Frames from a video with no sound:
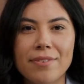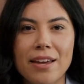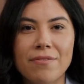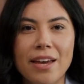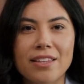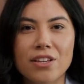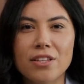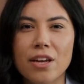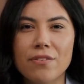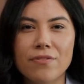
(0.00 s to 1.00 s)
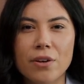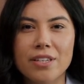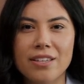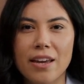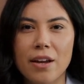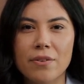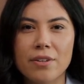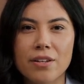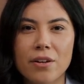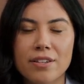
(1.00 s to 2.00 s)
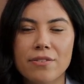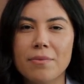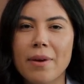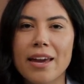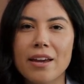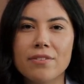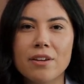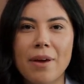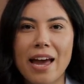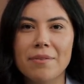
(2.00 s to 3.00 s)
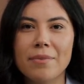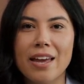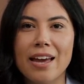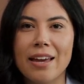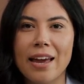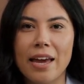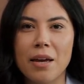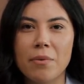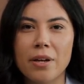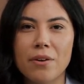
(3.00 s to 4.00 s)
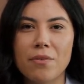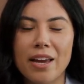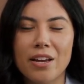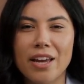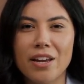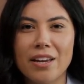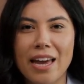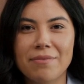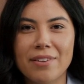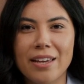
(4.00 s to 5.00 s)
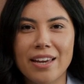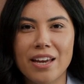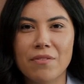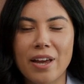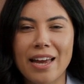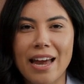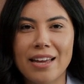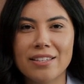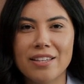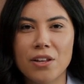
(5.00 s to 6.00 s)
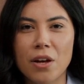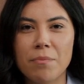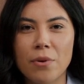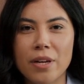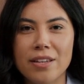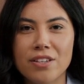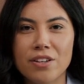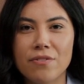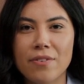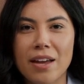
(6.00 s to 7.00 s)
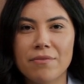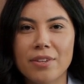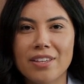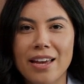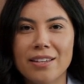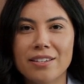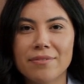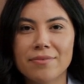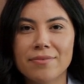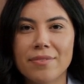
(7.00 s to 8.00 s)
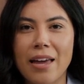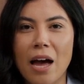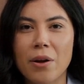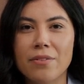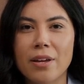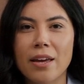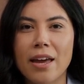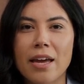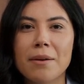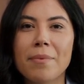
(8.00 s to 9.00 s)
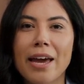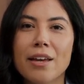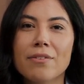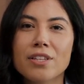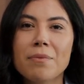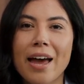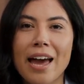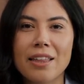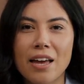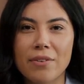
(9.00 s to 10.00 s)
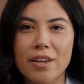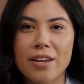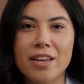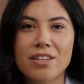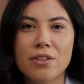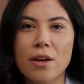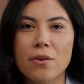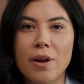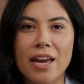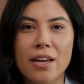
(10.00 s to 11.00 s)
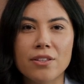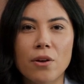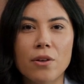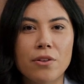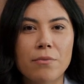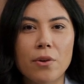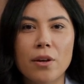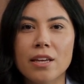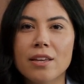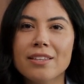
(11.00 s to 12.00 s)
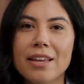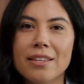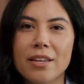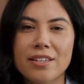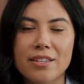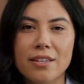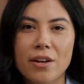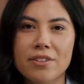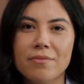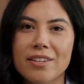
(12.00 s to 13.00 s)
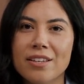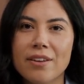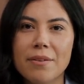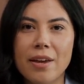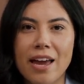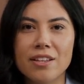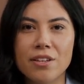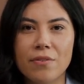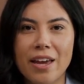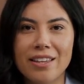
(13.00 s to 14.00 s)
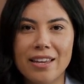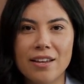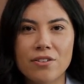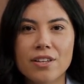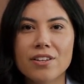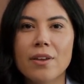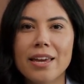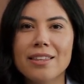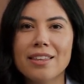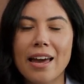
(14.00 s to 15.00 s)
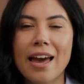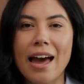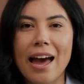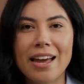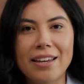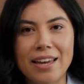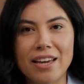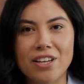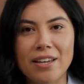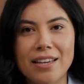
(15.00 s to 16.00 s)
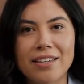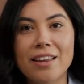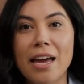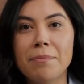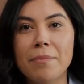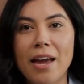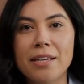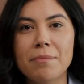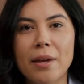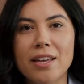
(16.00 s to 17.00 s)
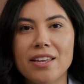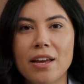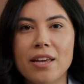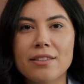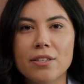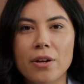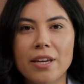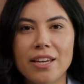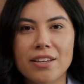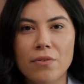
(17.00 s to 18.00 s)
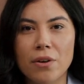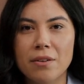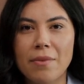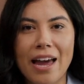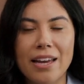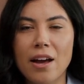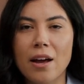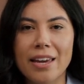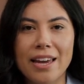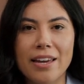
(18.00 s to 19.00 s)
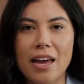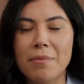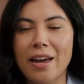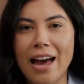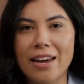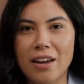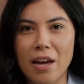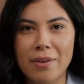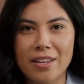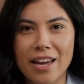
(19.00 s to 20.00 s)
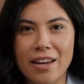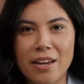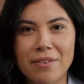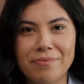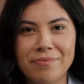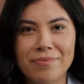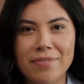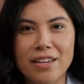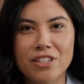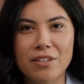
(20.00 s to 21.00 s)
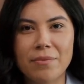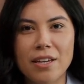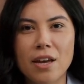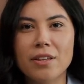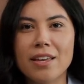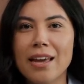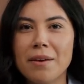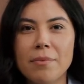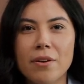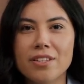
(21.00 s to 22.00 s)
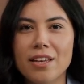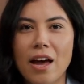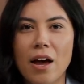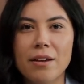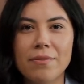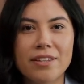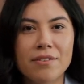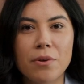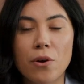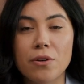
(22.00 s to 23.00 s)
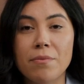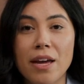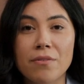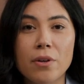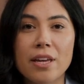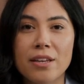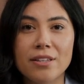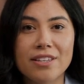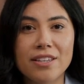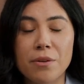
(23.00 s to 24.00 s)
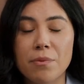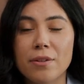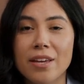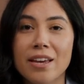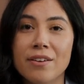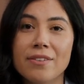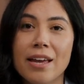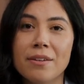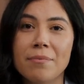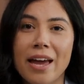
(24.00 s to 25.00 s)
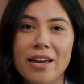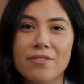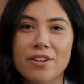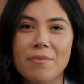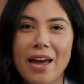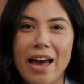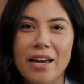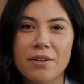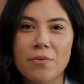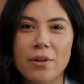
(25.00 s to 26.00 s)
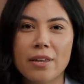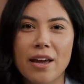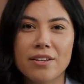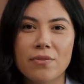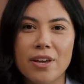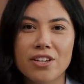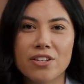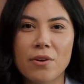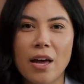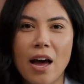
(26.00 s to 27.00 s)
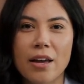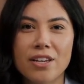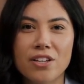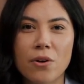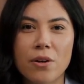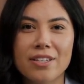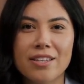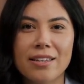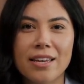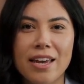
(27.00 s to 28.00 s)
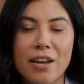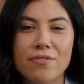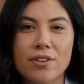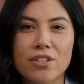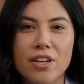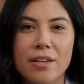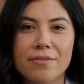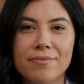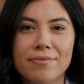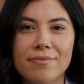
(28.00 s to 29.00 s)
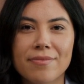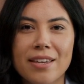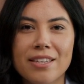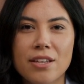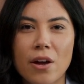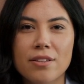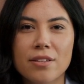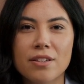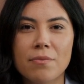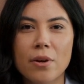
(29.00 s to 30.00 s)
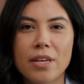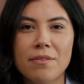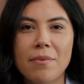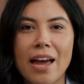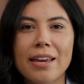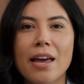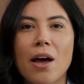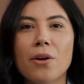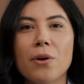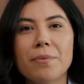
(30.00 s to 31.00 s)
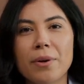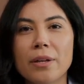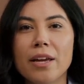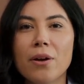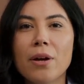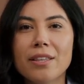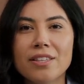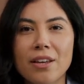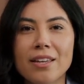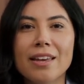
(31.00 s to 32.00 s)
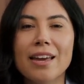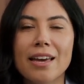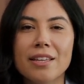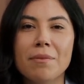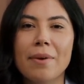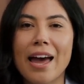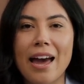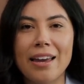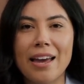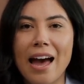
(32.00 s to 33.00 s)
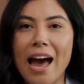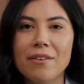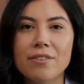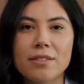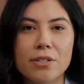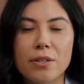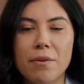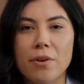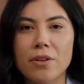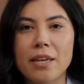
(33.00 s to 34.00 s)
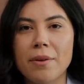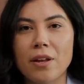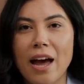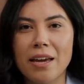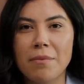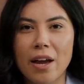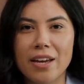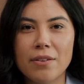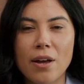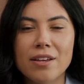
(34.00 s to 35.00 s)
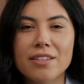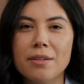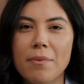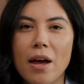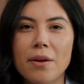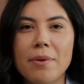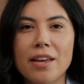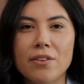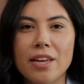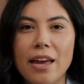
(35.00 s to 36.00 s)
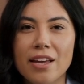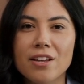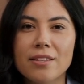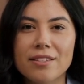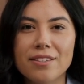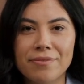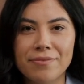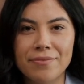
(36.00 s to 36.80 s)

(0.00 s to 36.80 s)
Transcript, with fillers: Investors are focusing on the results of the Bank of Japan meeting, where the regulator kept the key rate at 0.25%. However, Bank of Japan Governor Kazuo Ueda told reporters that there is no specific plan to raise interest rates, and each next step by the monetary authorities will depend on incoming economic data. It should be noted that most economists polled by Reuters still believe that the Bank of Japan will not switch to a hawkish course in the near future. This is also supported by the ongoing political uncertainty in Japan after the Liberal Democratic Party lost the parliamentary elections.